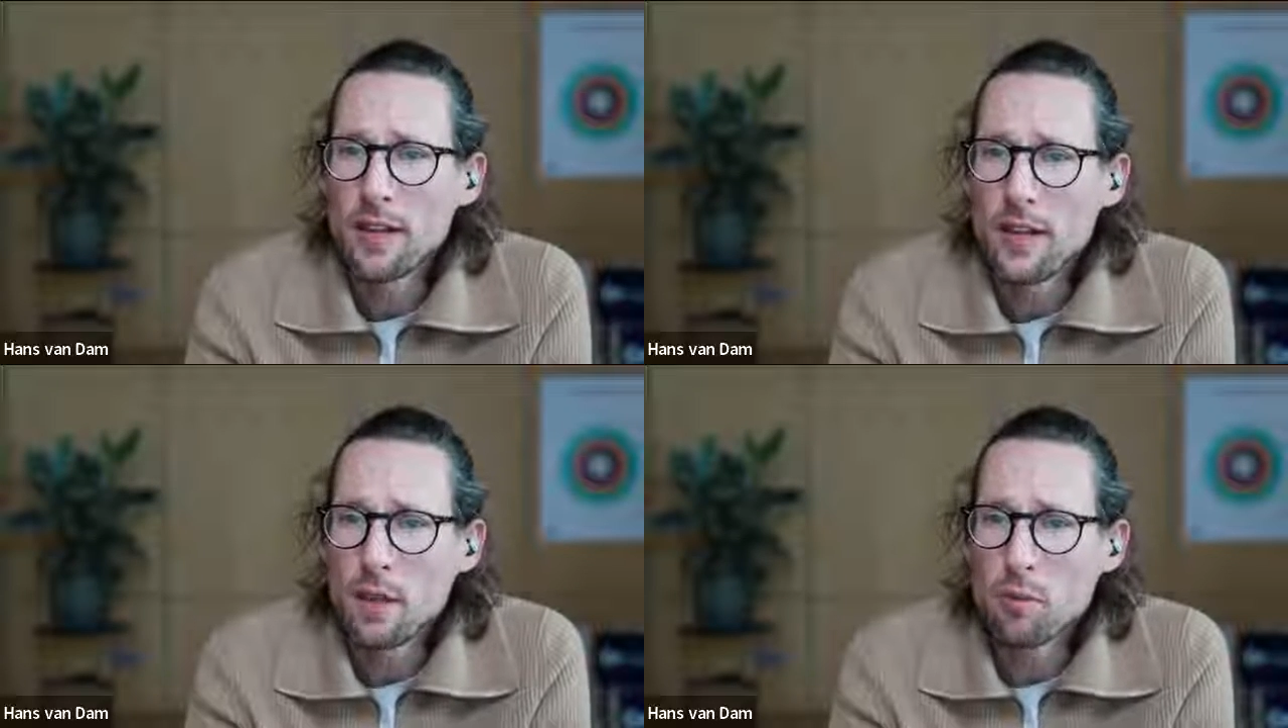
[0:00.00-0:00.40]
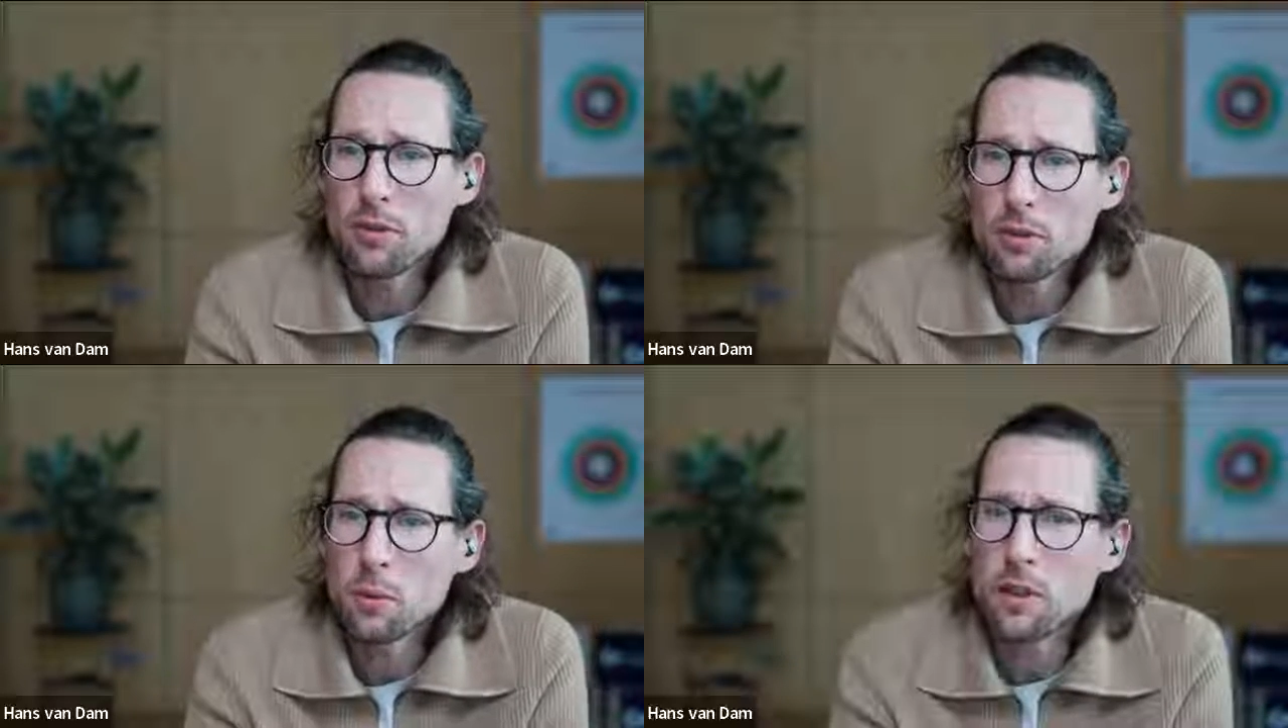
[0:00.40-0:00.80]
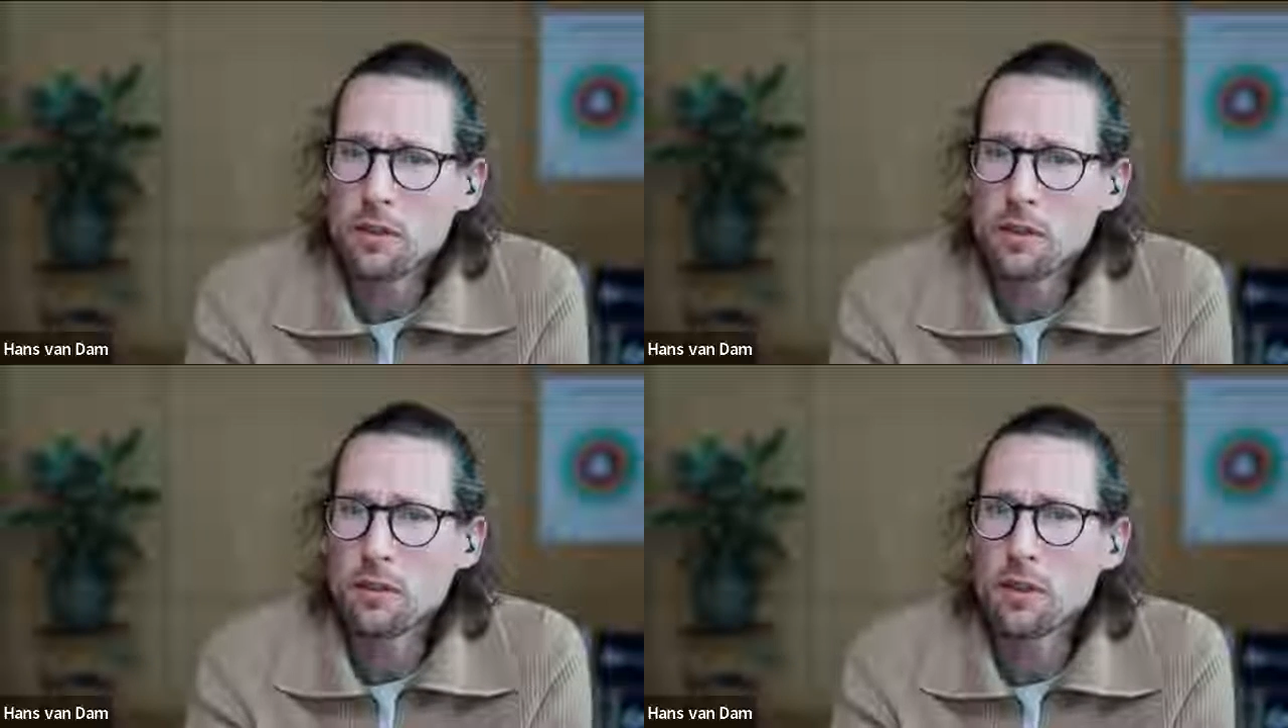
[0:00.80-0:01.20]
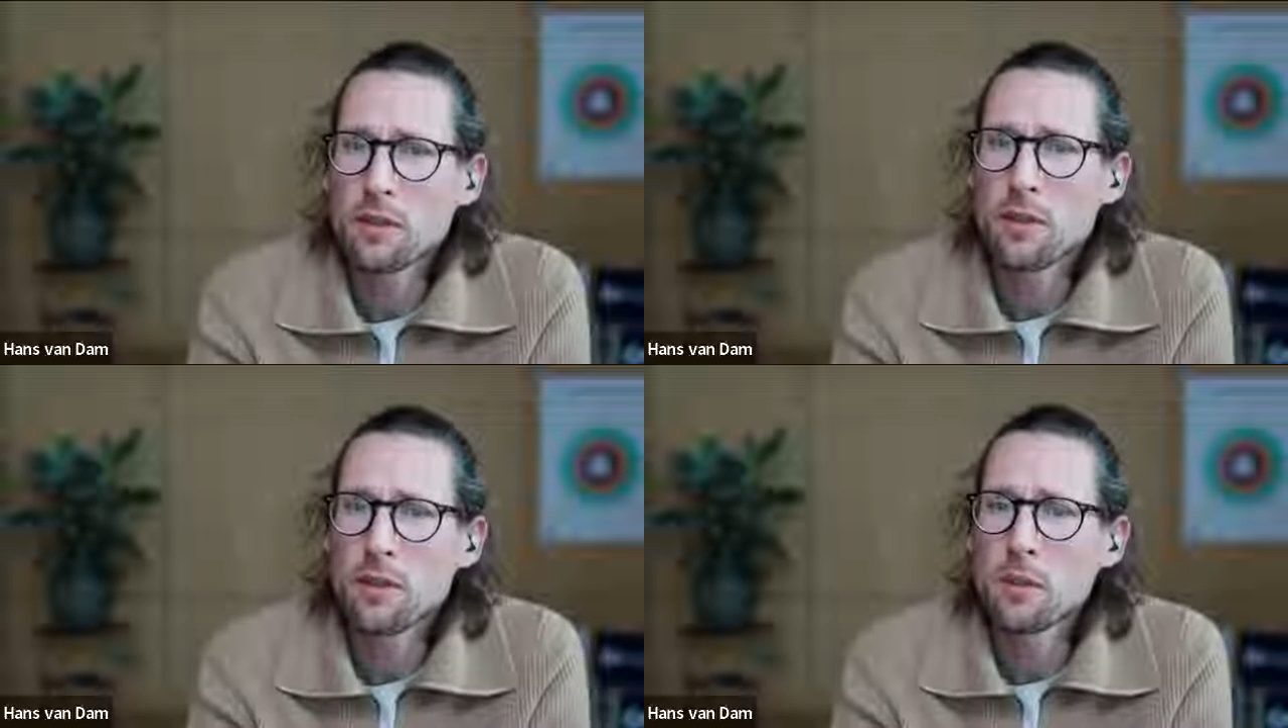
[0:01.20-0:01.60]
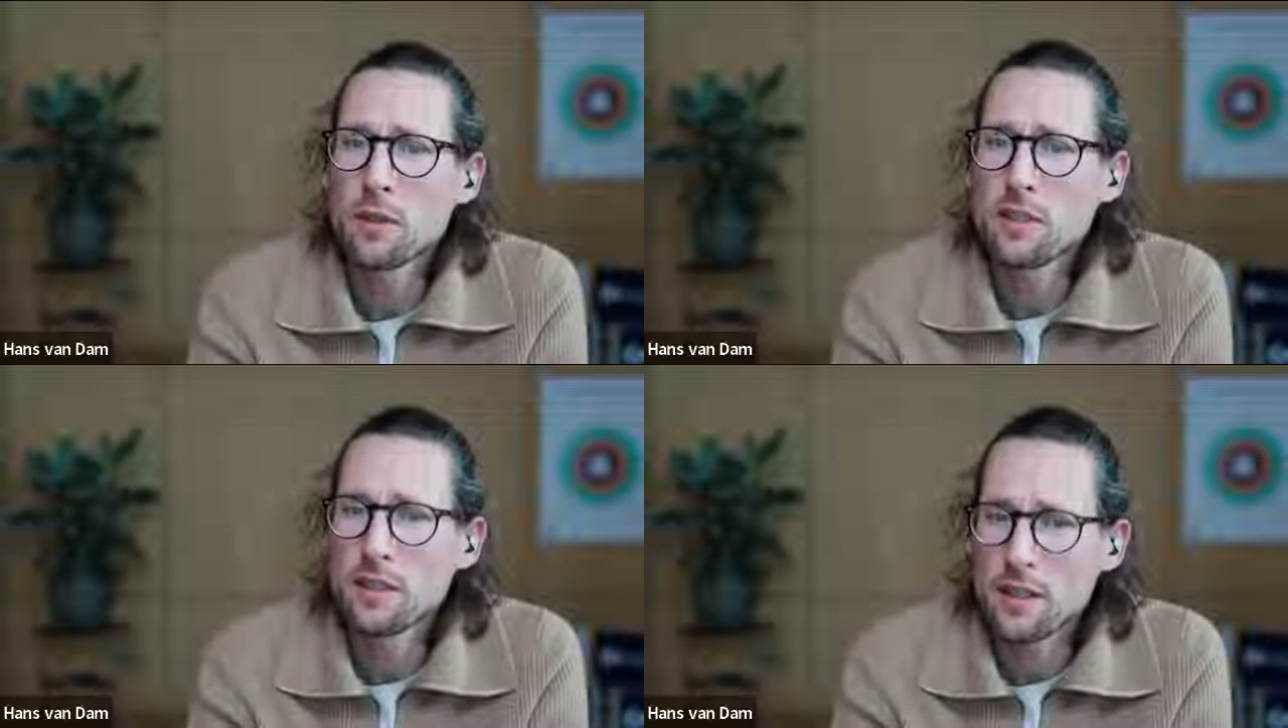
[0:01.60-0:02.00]
April 24th to
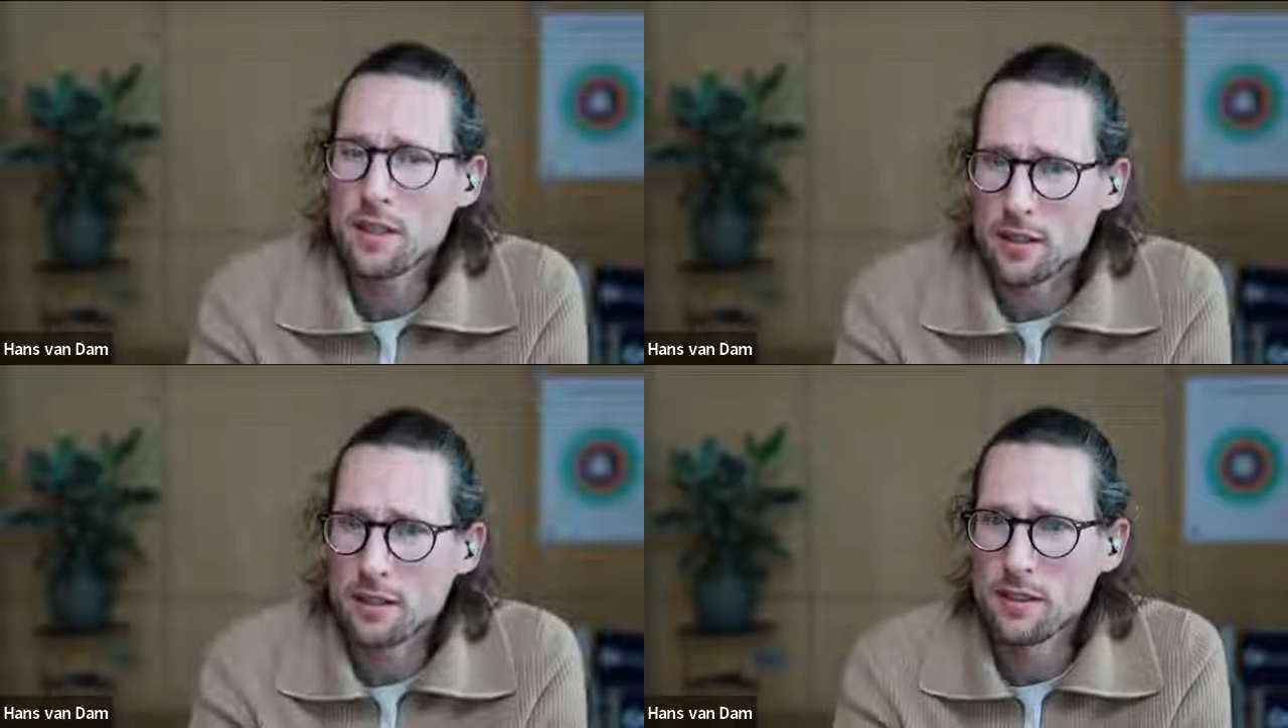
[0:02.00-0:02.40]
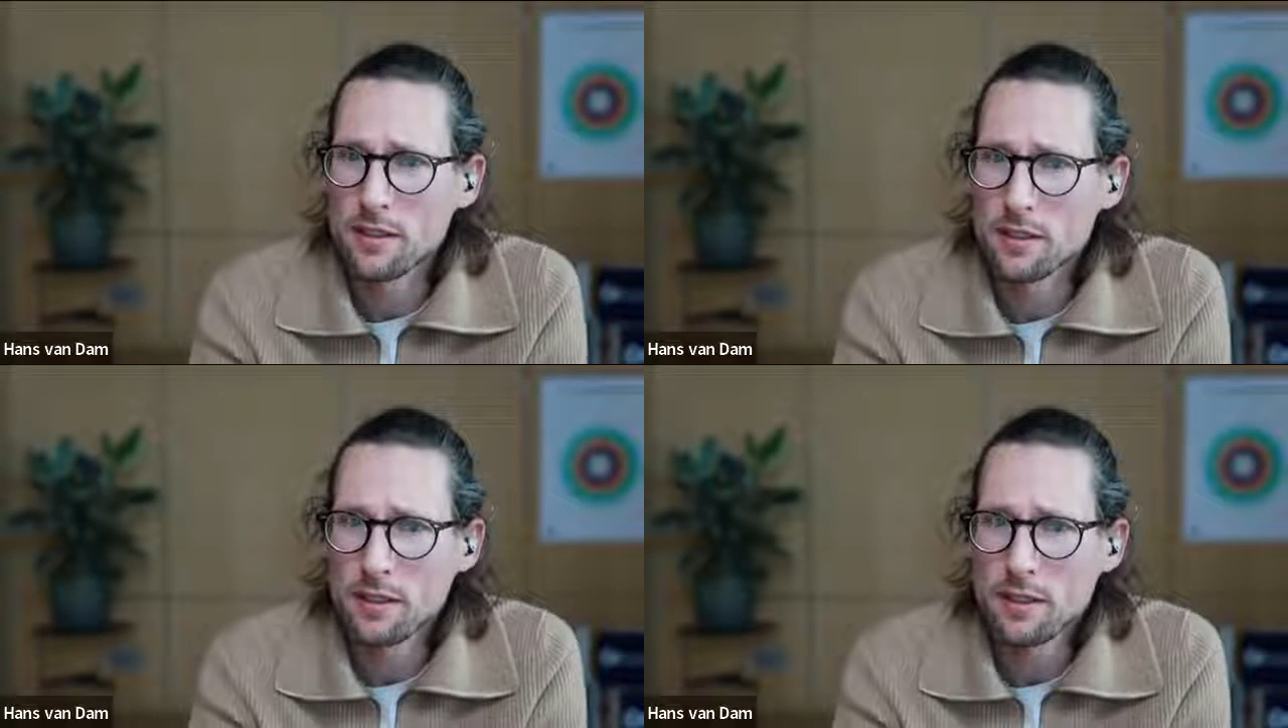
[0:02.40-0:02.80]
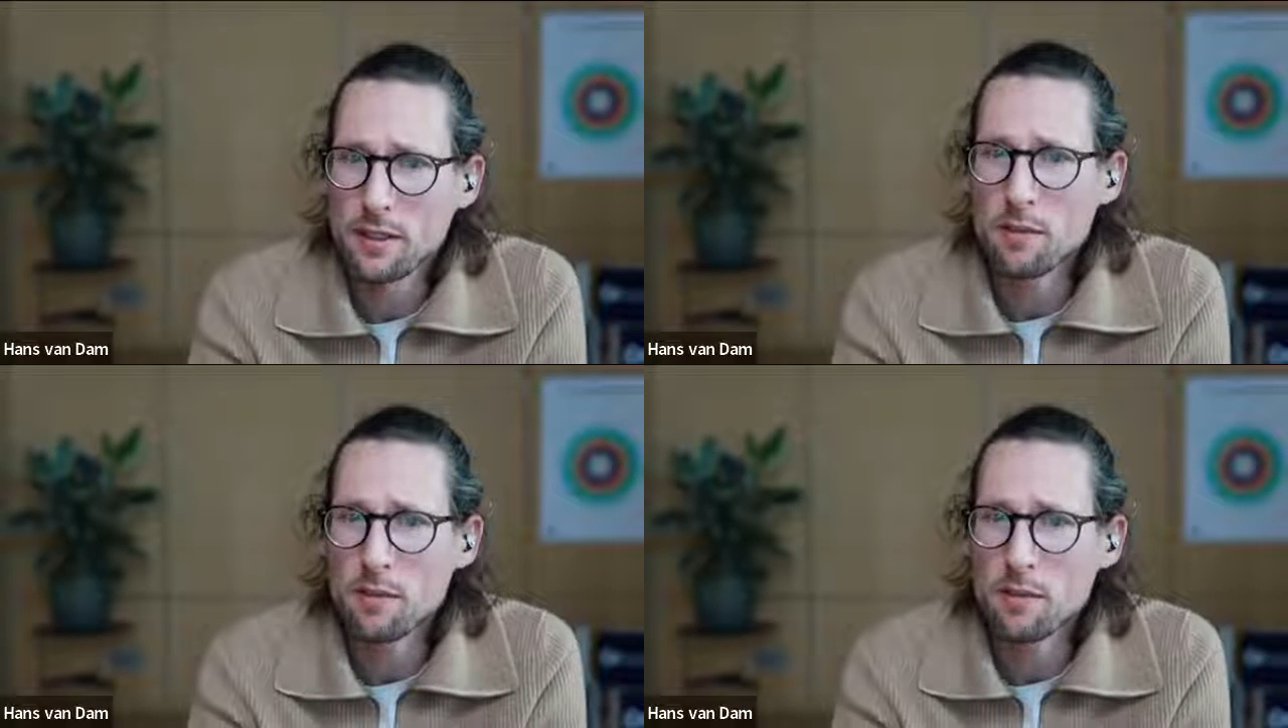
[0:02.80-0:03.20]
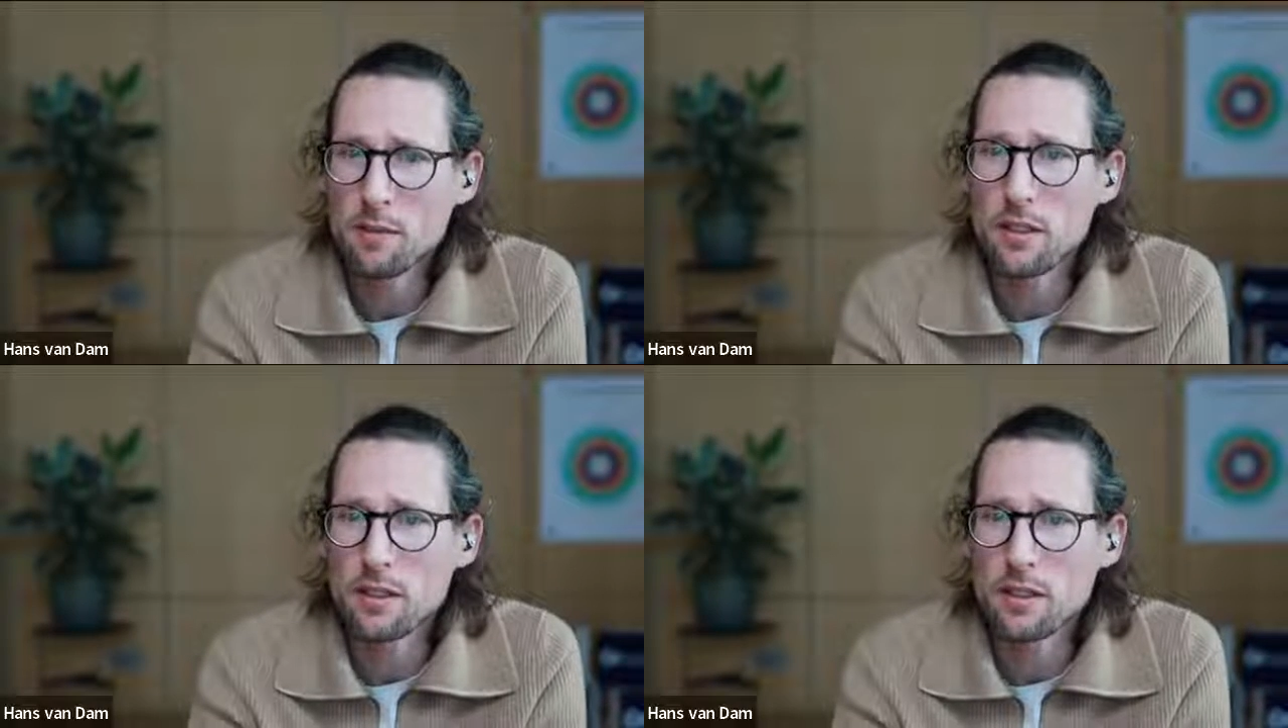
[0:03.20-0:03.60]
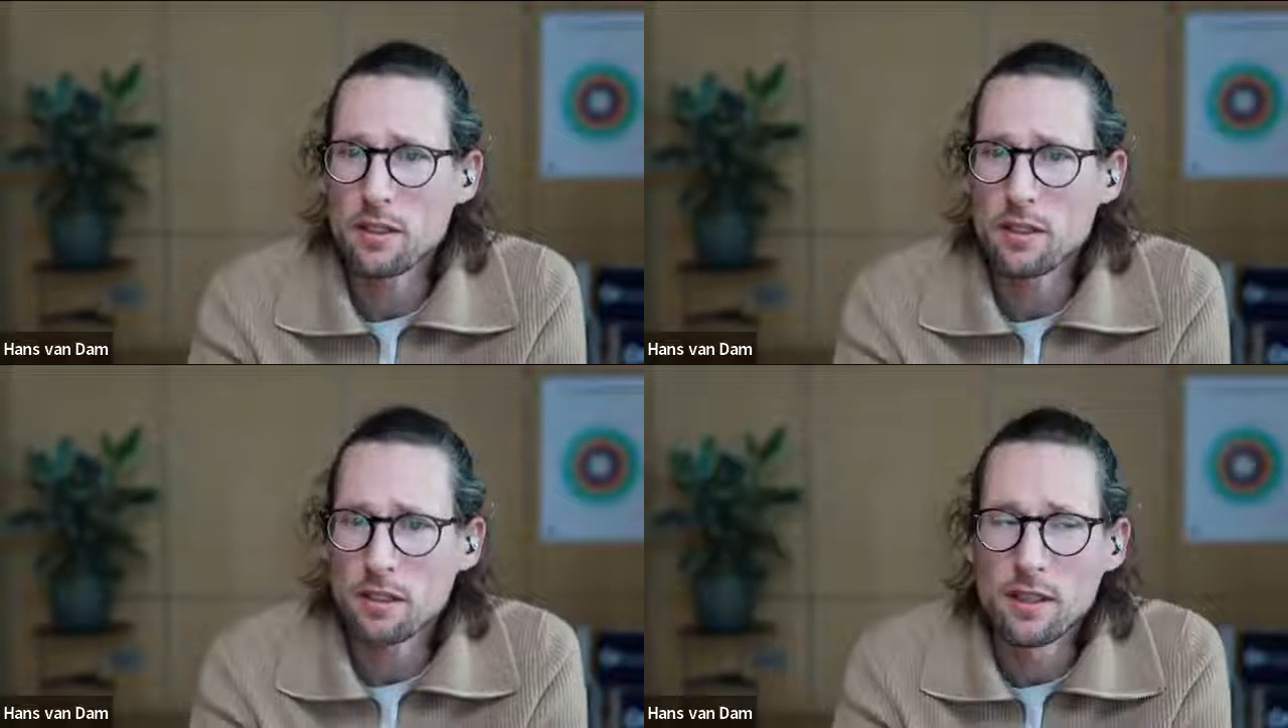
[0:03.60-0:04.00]
26th in
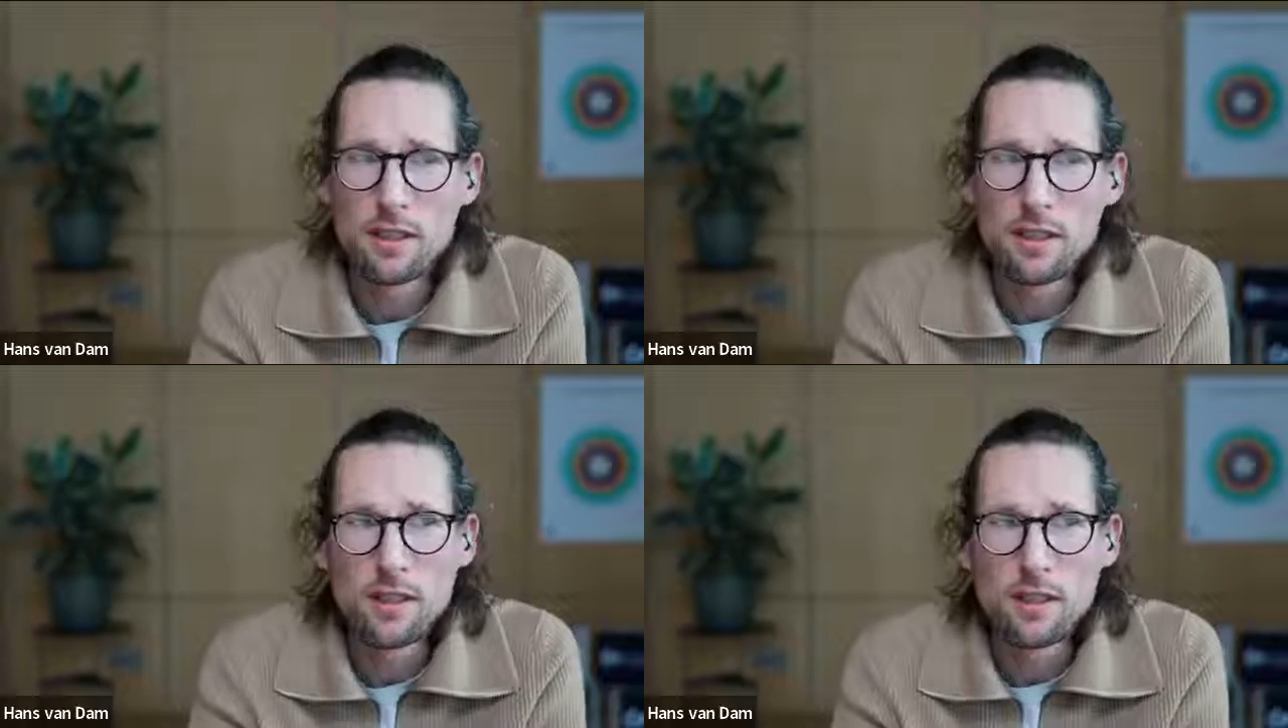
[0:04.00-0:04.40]
Barcelona.